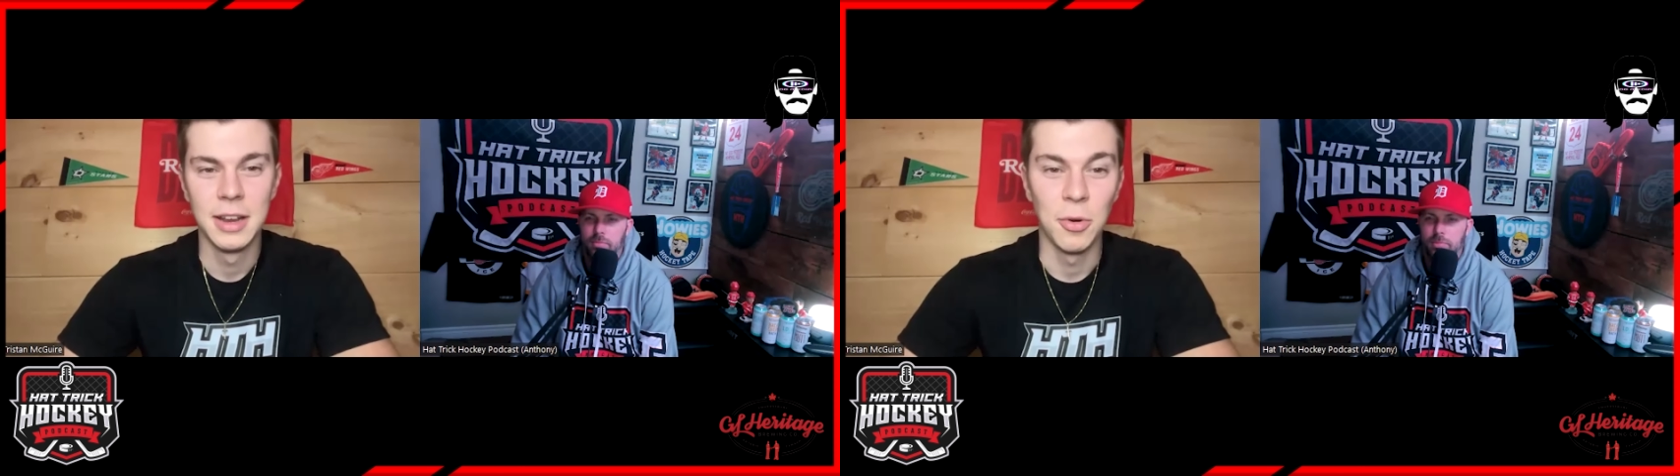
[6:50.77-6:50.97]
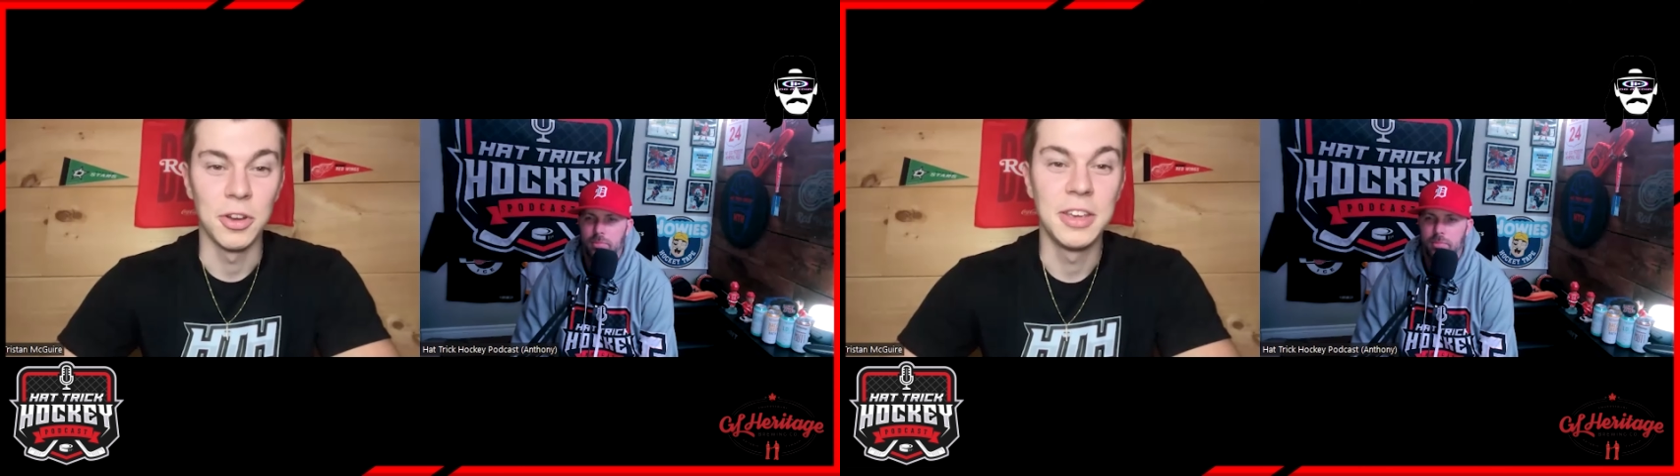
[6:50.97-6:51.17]

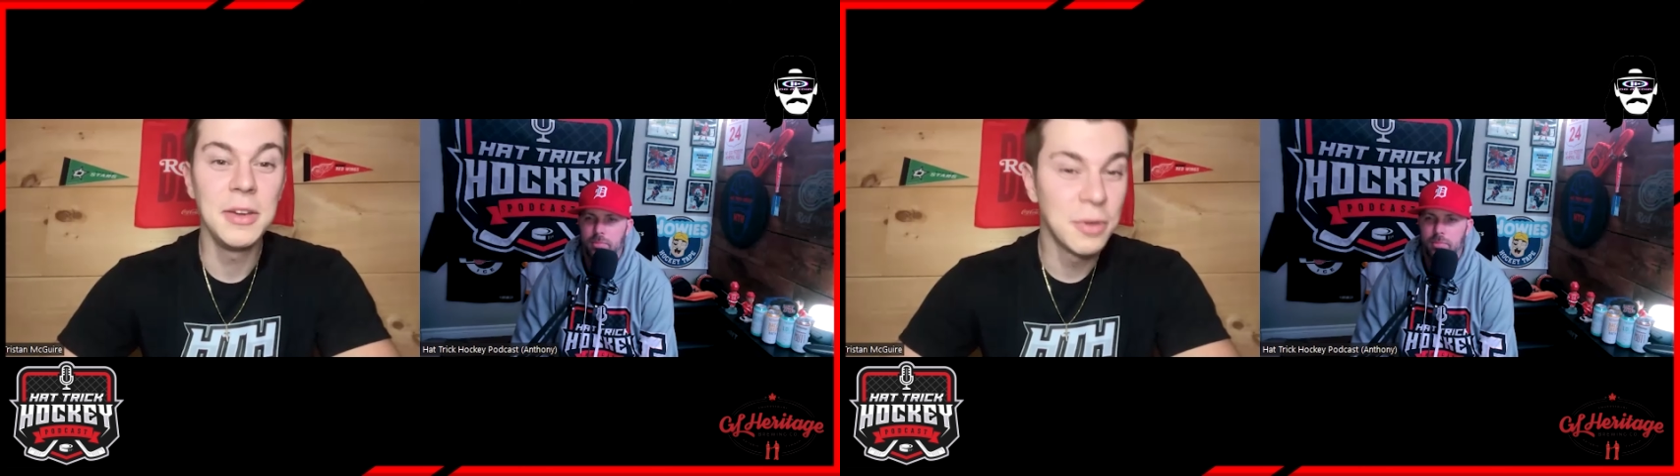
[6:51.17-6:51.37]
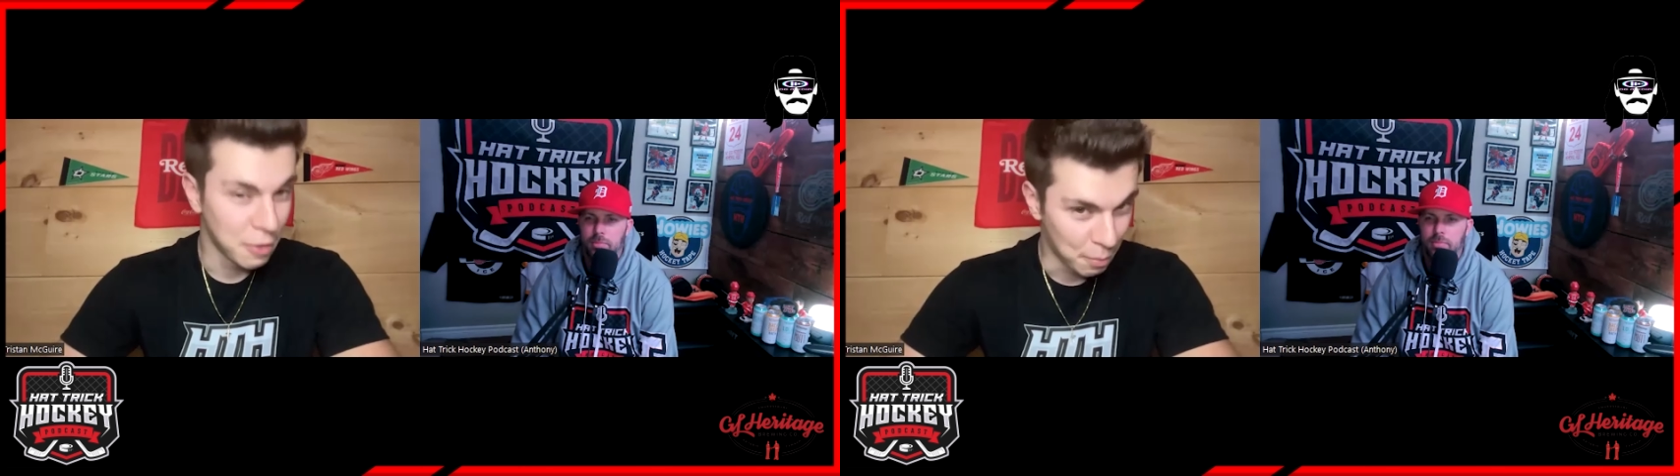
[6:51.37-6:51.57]
Well,
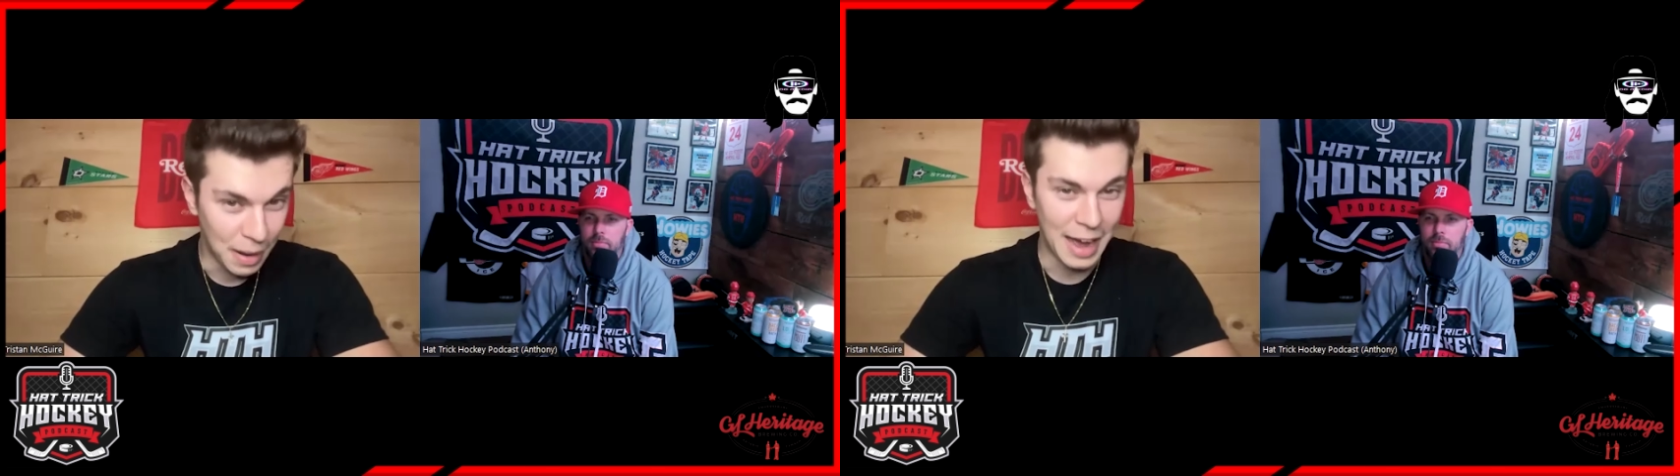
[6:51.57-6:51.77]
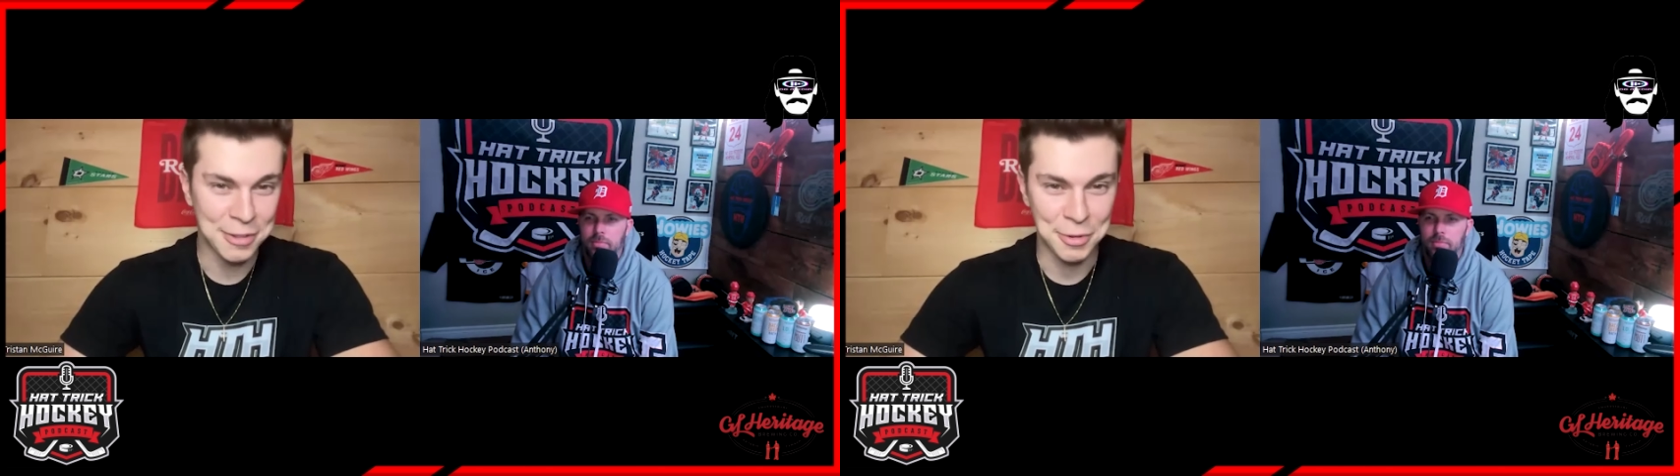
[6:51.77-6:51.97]
he went to the
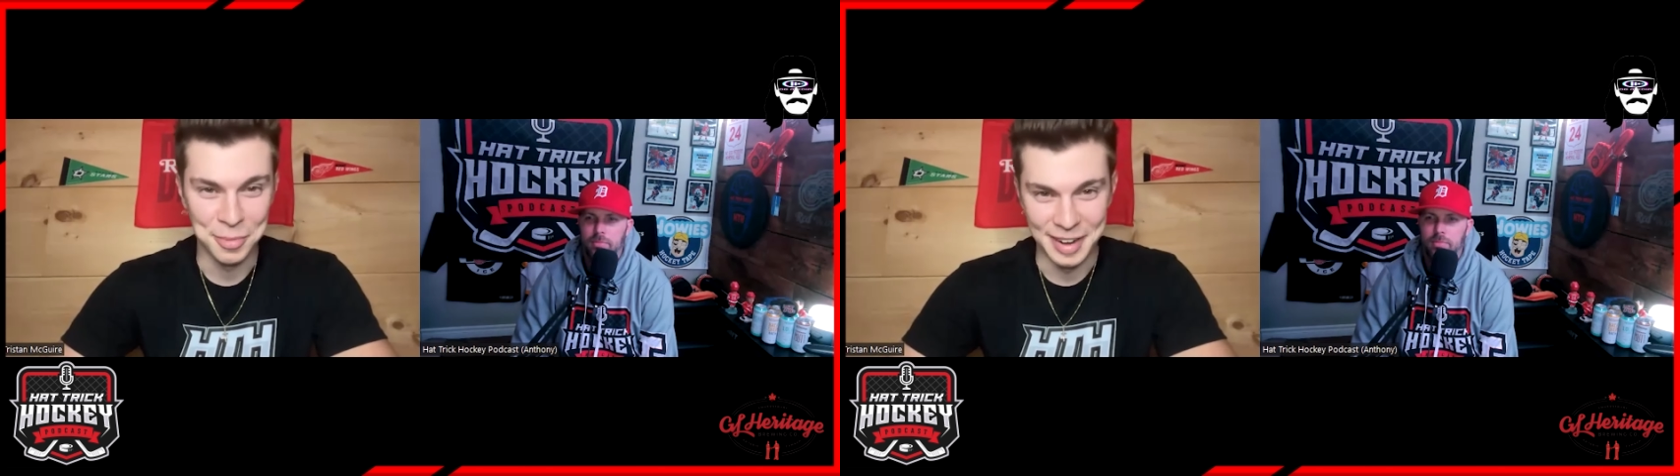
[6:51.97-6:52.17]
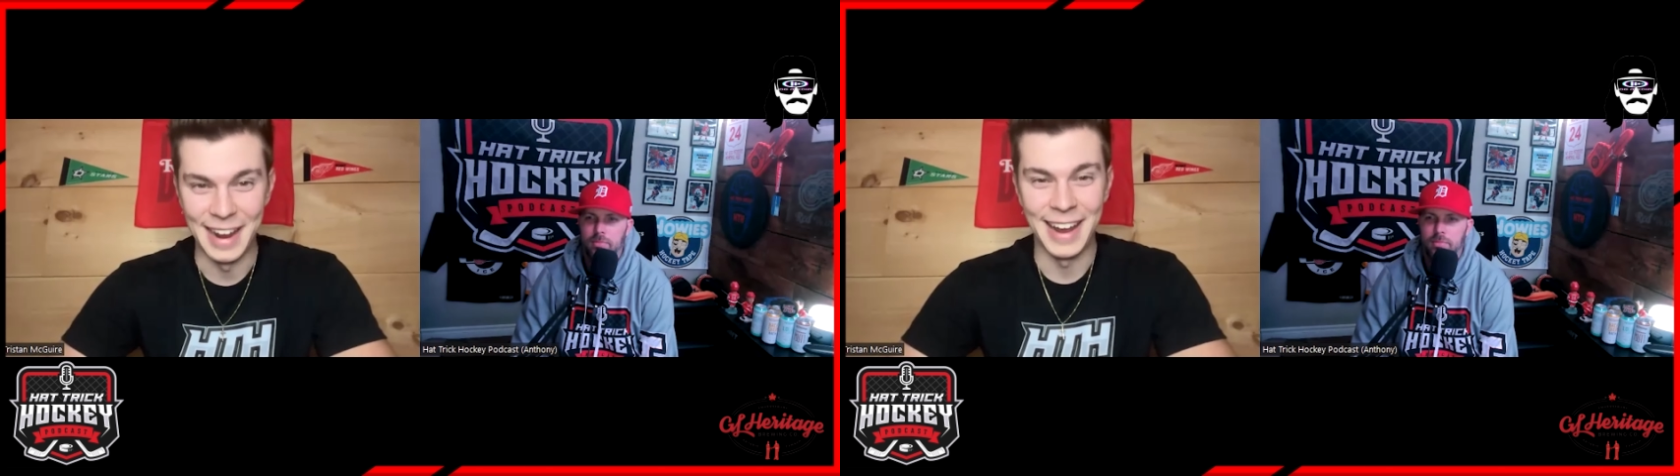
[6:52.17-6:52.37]
bathroom,
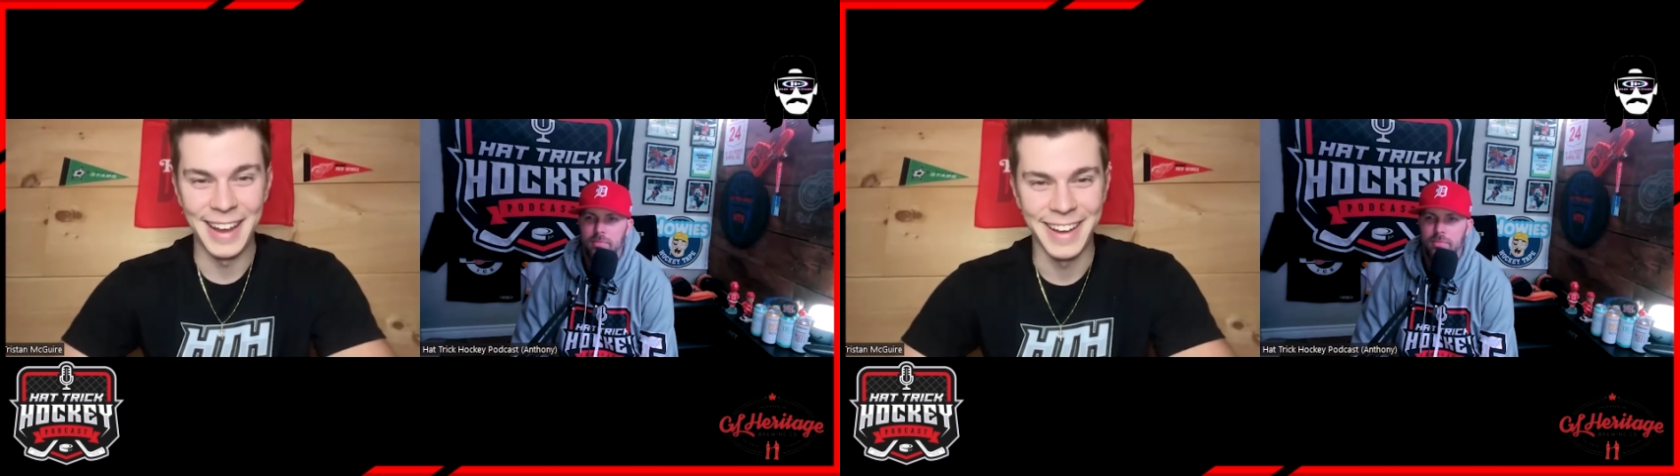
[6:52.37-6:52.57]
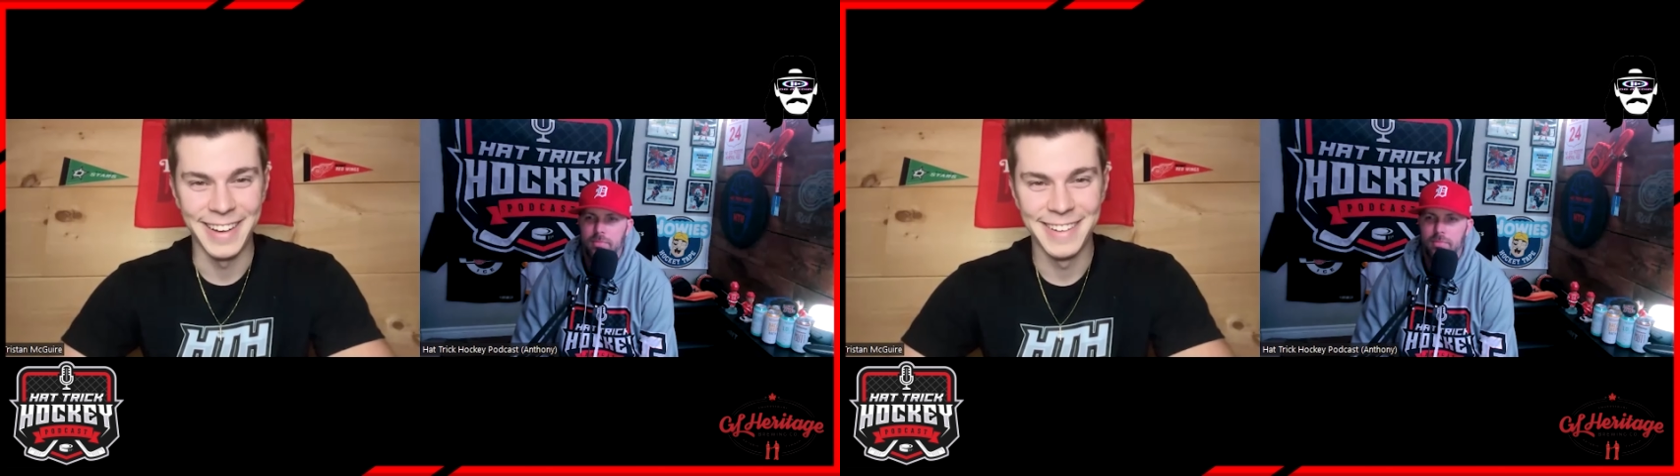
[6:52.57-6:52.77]
and
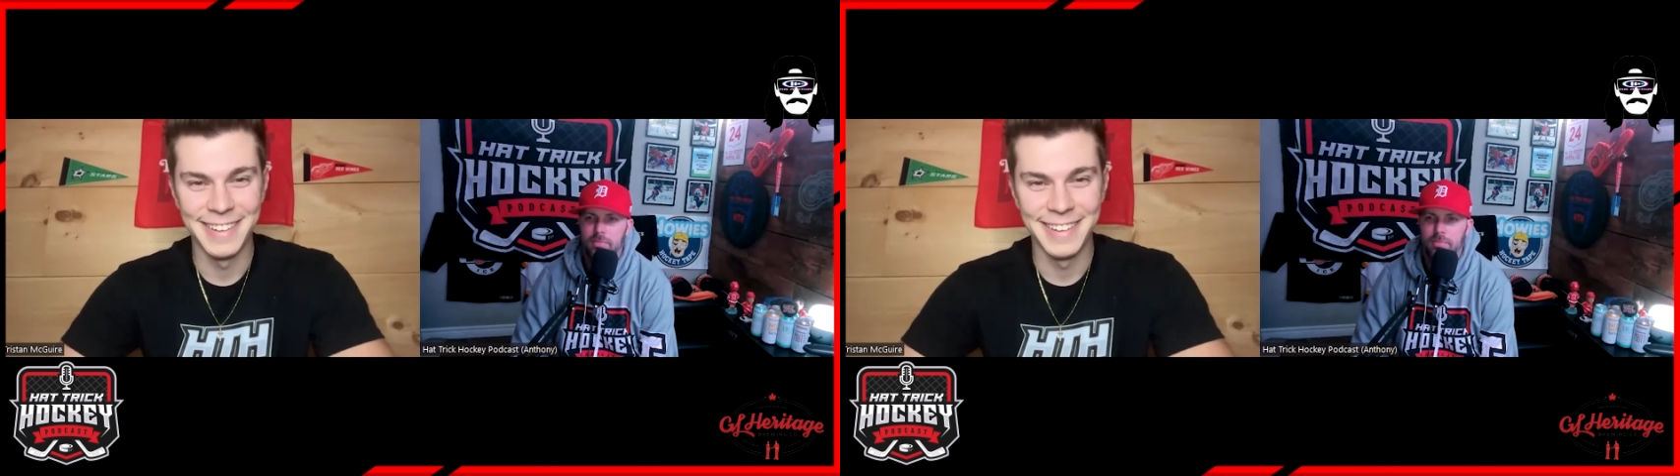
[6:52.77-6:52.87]
Aunt,